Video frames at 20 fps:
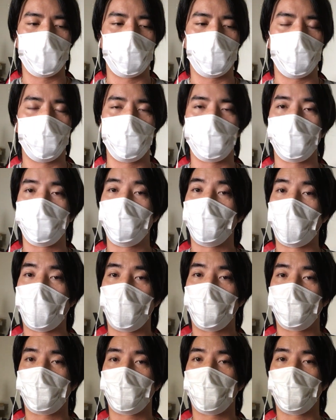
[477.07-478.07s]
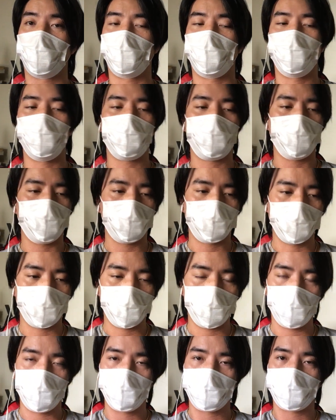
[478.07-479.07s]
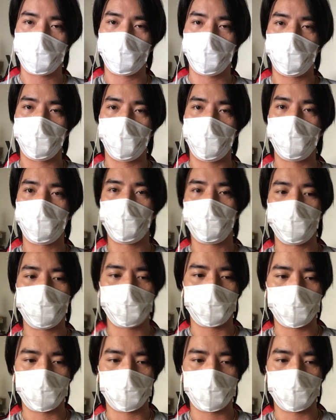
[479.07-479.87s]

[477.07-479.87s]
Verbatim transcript: um, you have to increase the views, increase